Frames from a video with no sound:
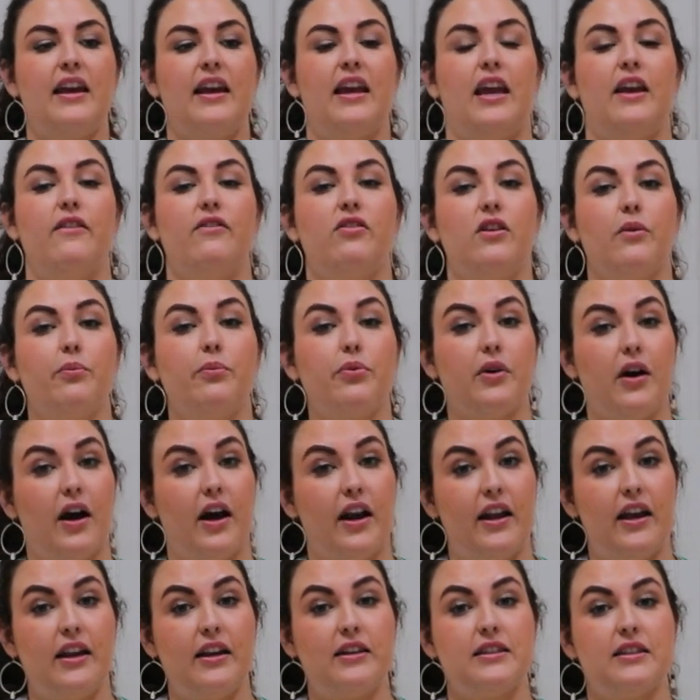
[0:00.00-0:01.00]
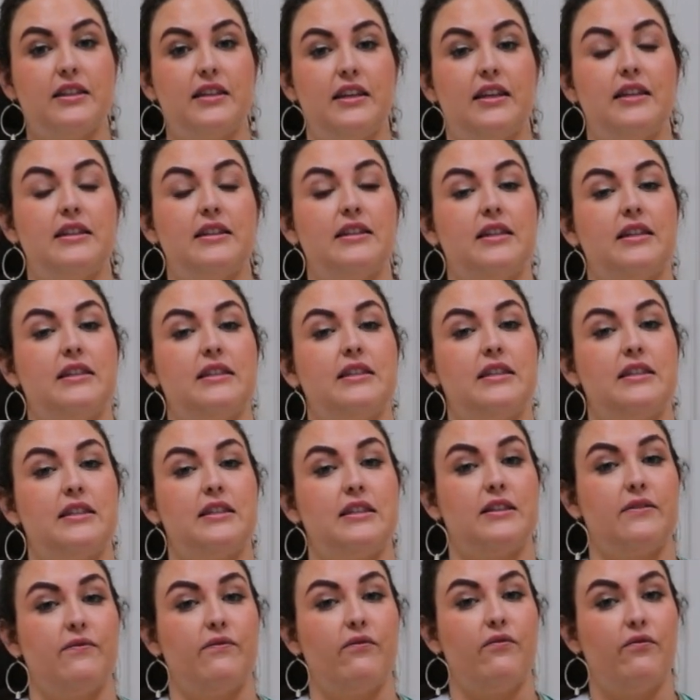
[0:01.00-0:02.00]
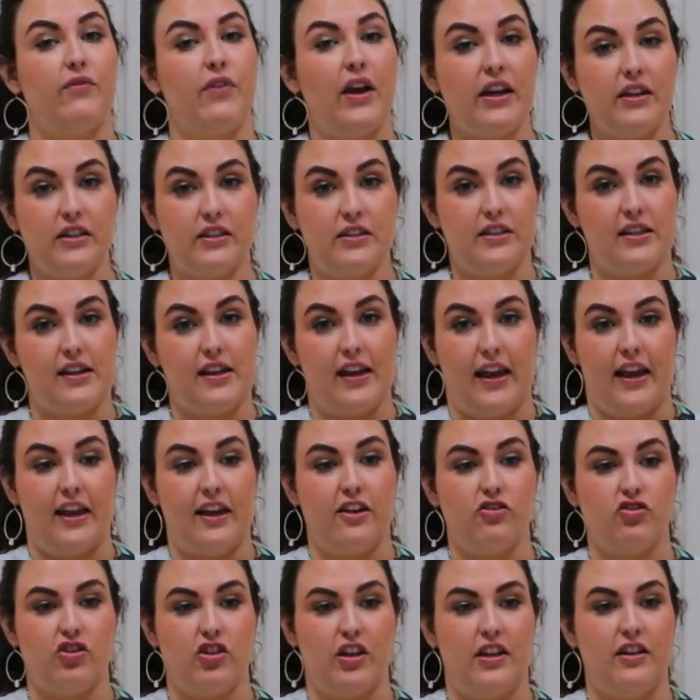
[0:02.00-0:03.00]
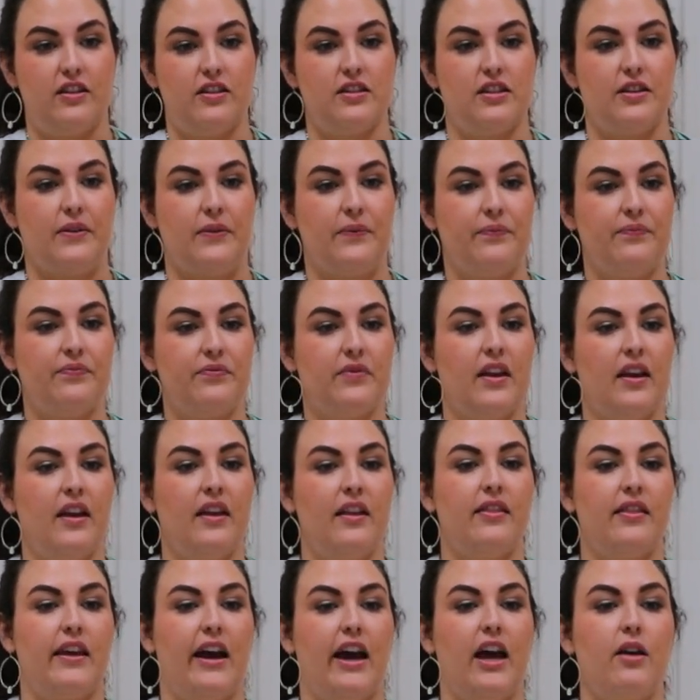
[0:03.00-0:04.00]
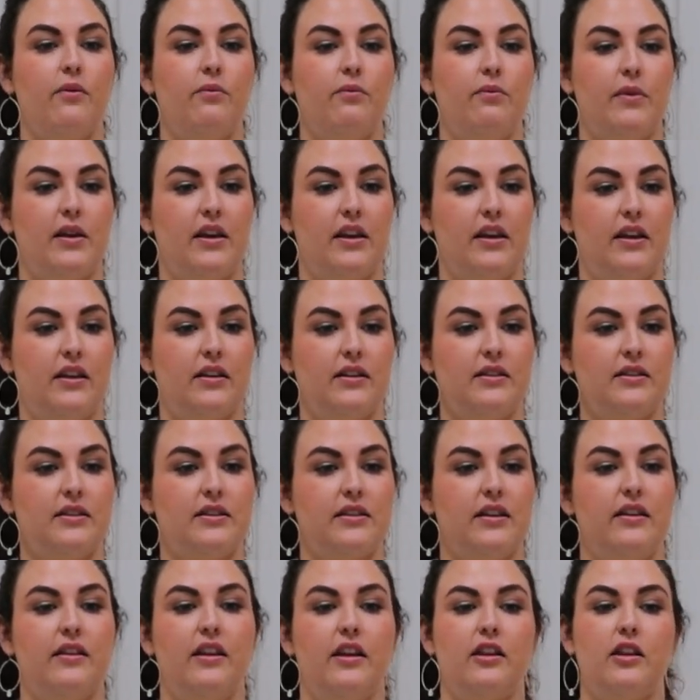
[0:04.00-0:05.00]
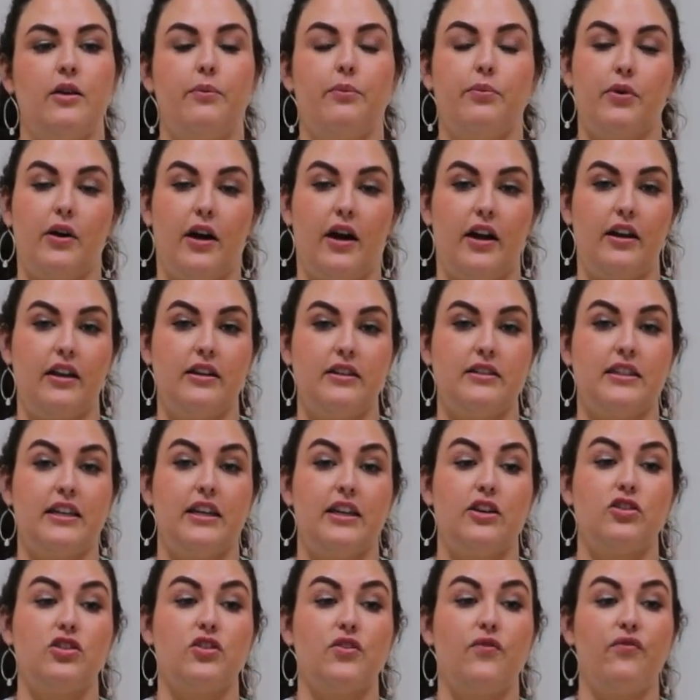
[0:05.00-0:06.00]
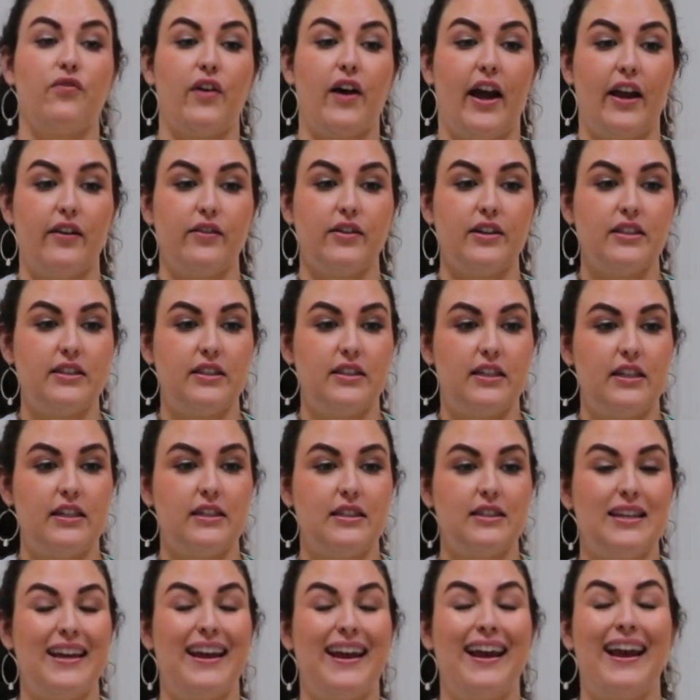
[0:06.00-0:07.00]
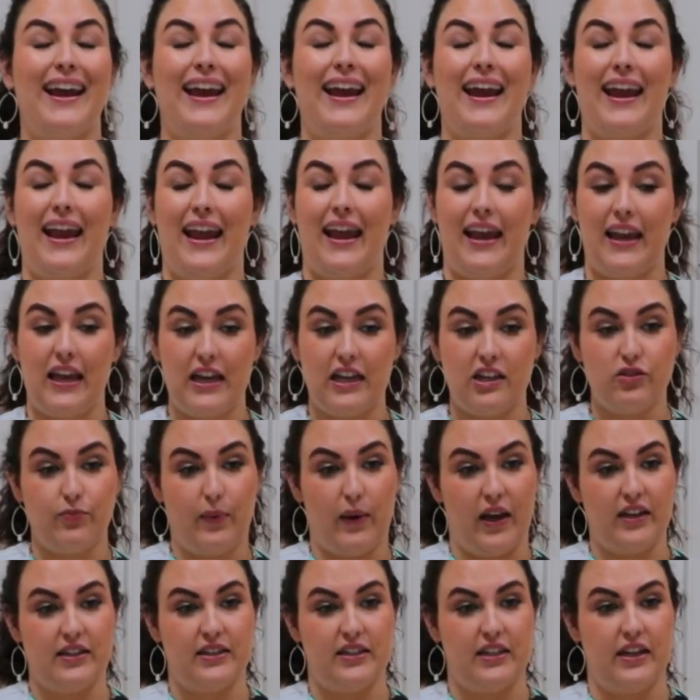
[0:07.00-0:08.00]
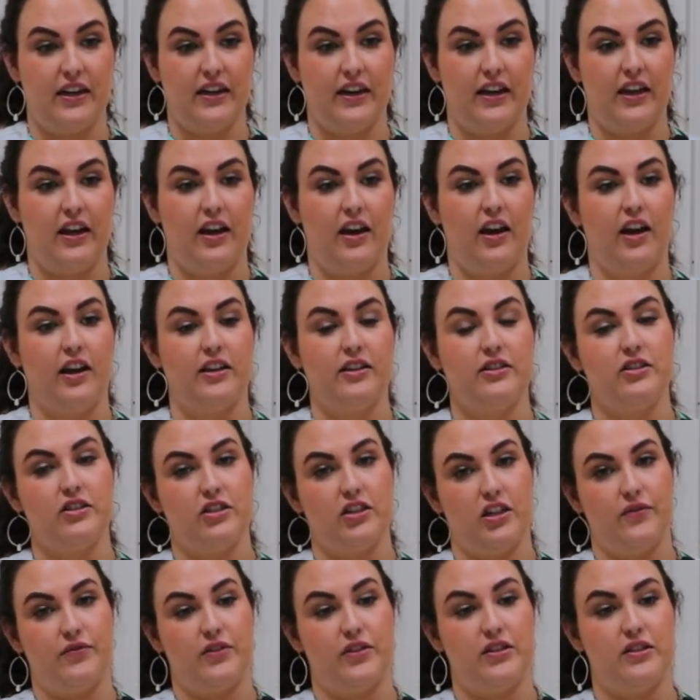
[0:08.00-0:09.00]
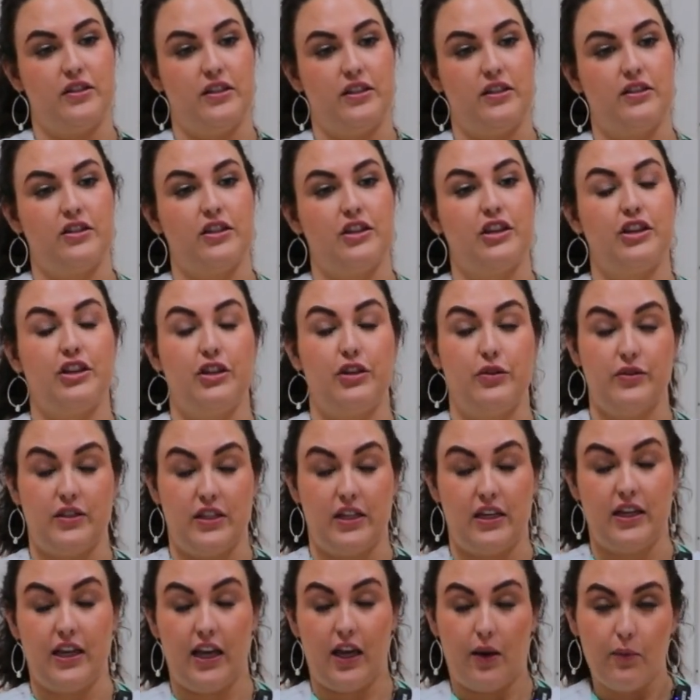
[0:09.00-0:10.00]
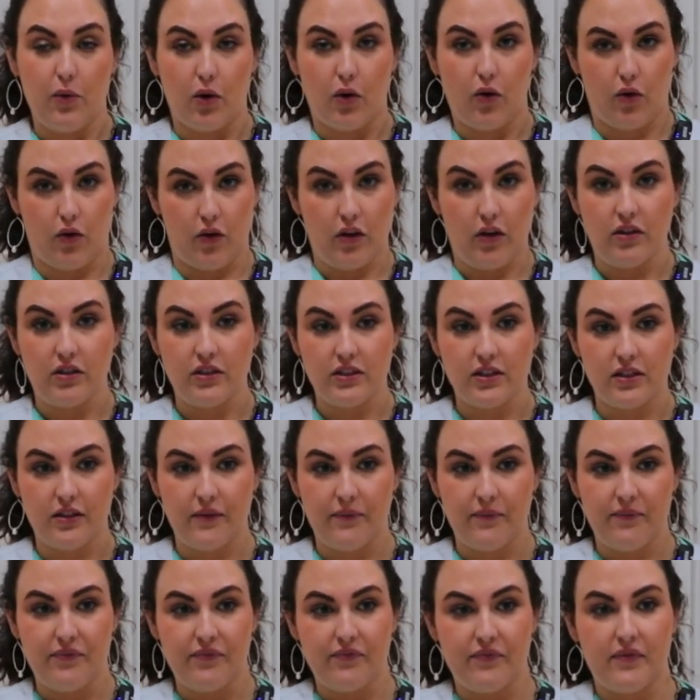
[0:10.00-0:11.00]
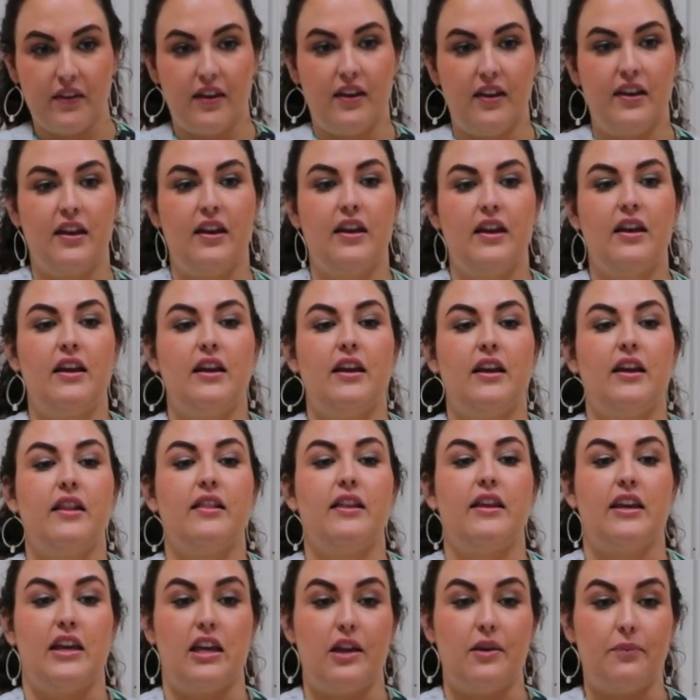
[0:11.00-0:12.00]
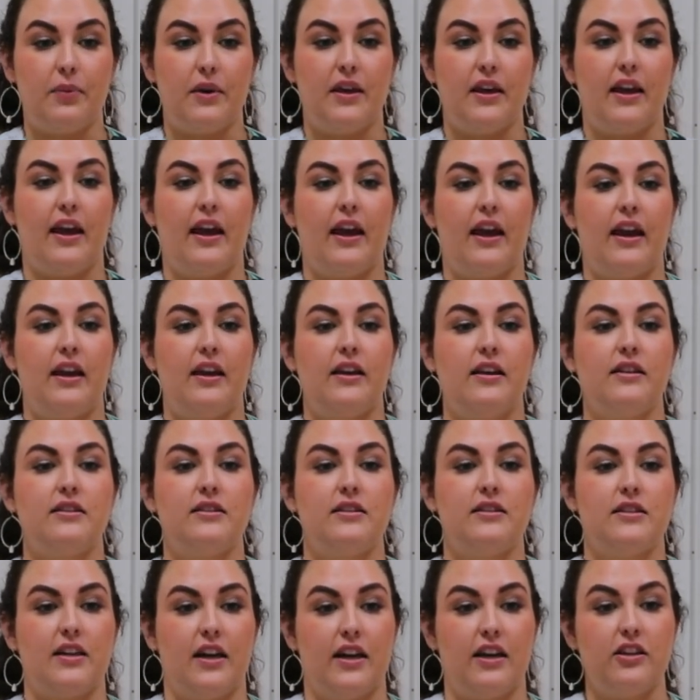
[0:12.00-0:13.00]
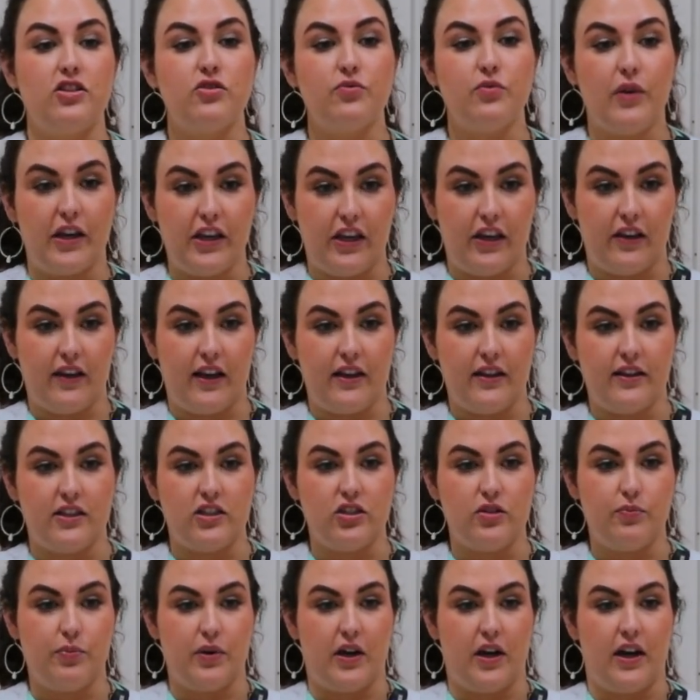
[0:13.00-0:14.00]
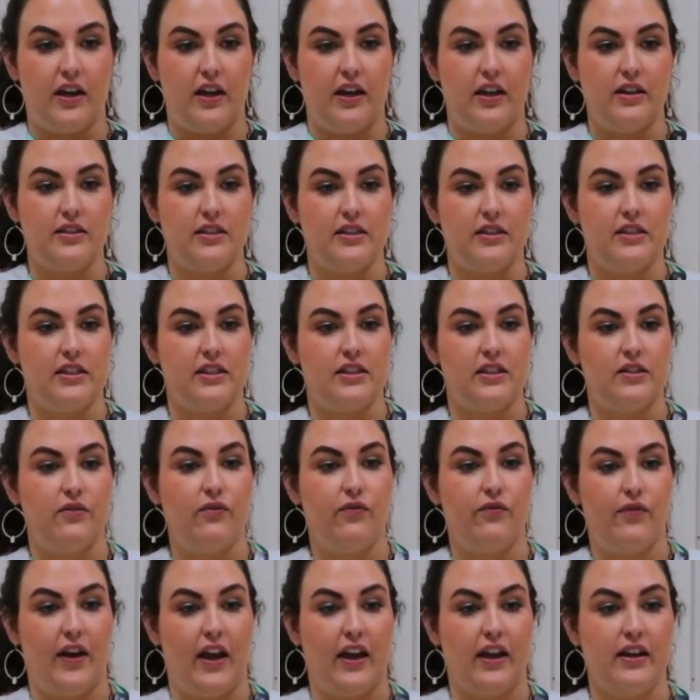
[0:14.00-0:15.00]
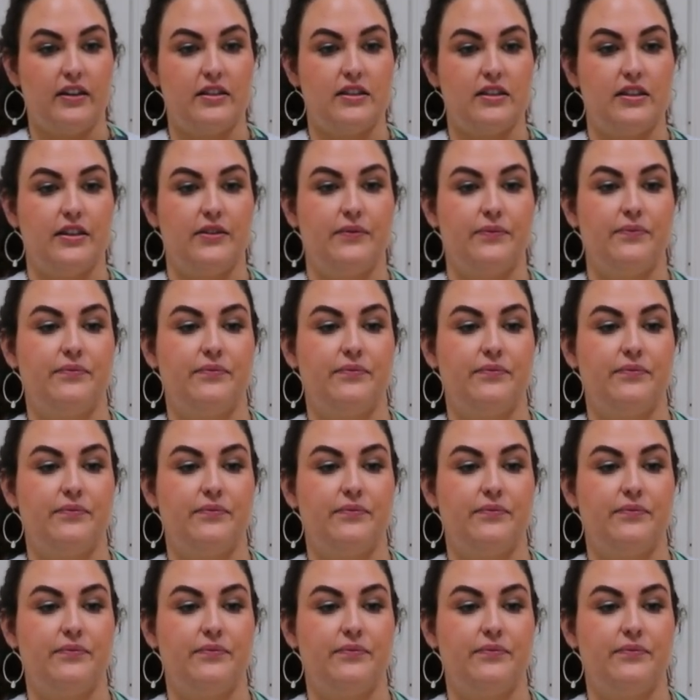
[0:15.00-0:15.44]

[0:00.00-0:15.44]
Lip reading: If the product is a disinfecting agent, that means that the product kills viruses and bacteria on surfaces using chemicals. The EPA does regulate this product to disinfect.